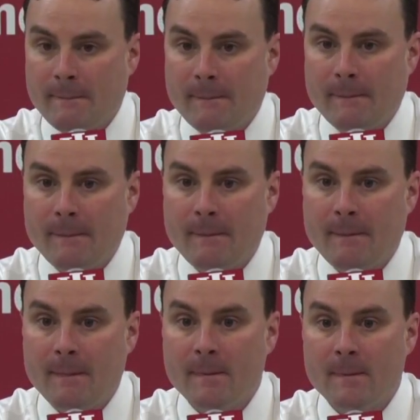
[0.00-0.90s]
What
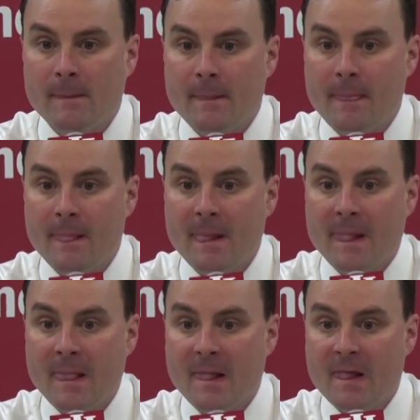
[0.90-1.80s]
changed within the
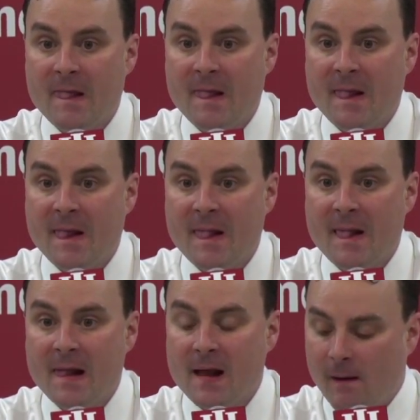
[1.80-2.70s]
second half with the turnovers?
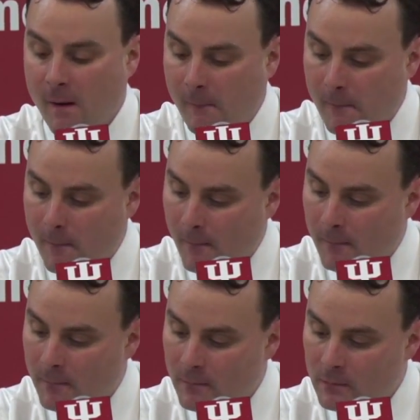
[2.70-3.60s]
It seems like there's been a lot
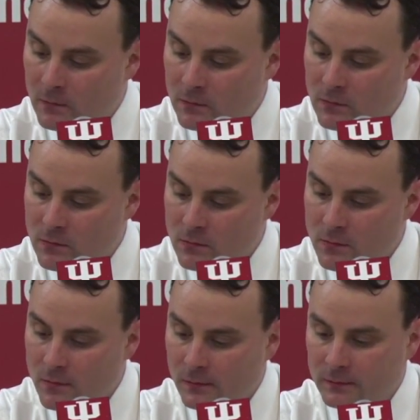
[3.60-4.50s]
of games where
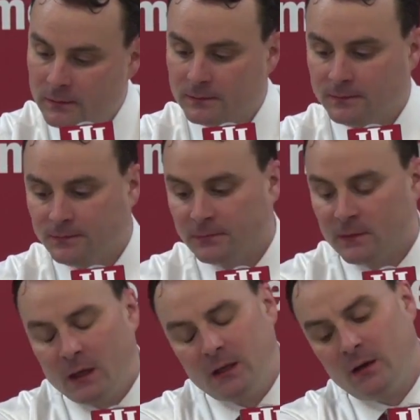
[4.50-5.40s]
the first half has
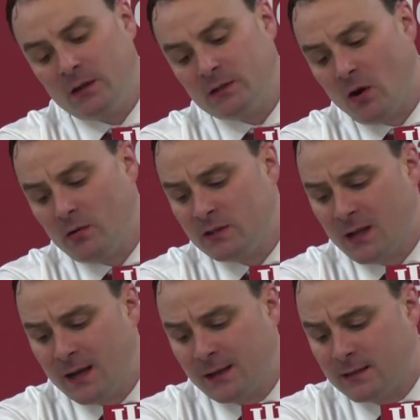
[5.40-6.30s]
been hurt. You know, it's always
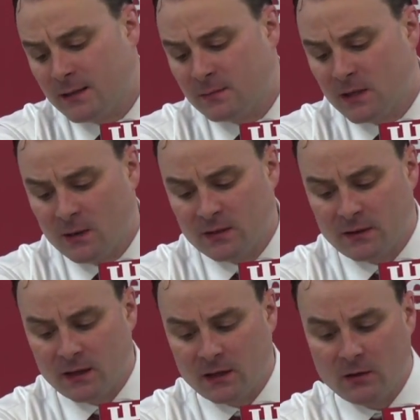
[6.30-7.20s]
like that sometimes. I
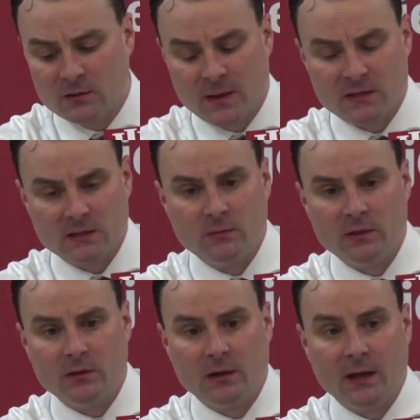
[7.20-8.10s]
think, you know, especially
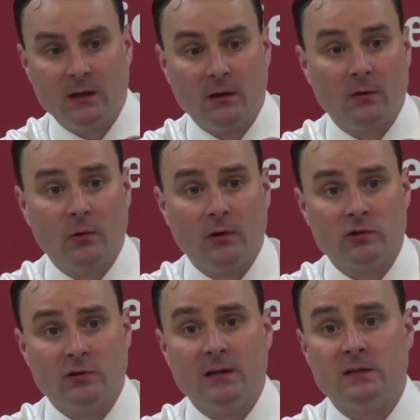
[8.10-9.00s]
when we're in
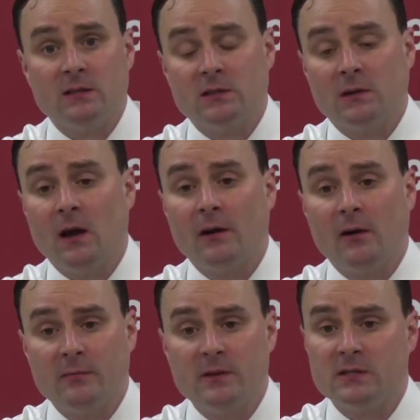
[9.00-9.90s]
transition a lot
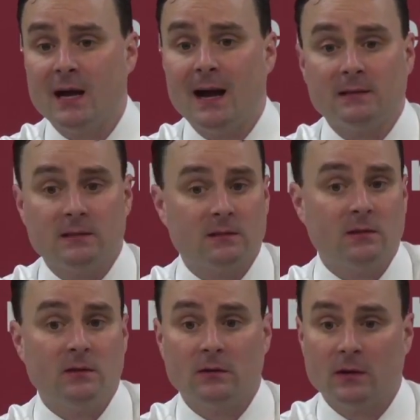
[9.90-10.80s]
off missed shots, so
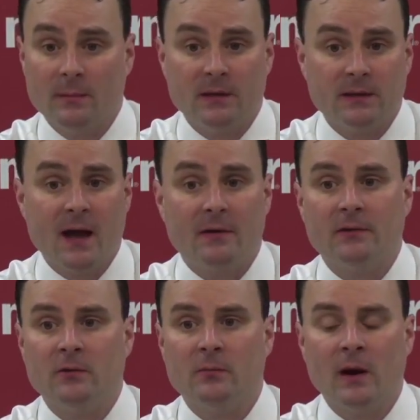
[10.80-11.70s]
you're coming down
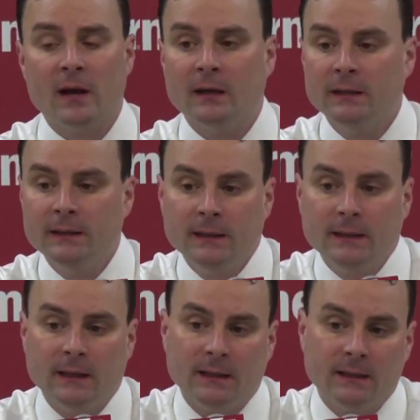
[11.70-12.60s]
on your break.
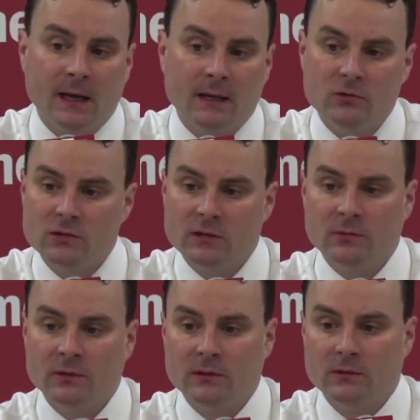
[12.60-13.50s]
And usually
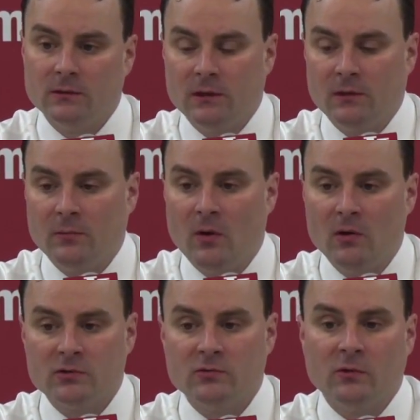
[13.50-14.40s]
when the
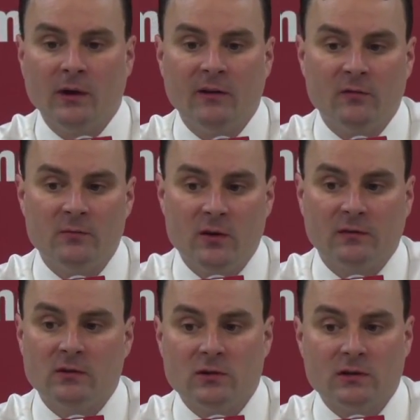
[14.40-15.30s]
ball's going away from you, you
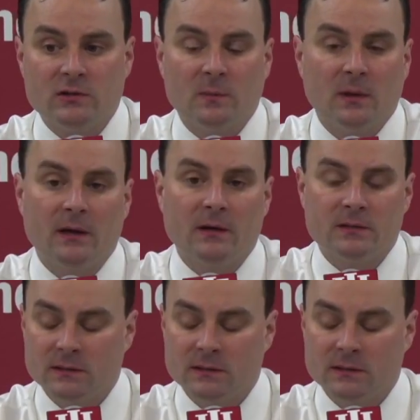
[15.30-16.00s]
have to trust your players.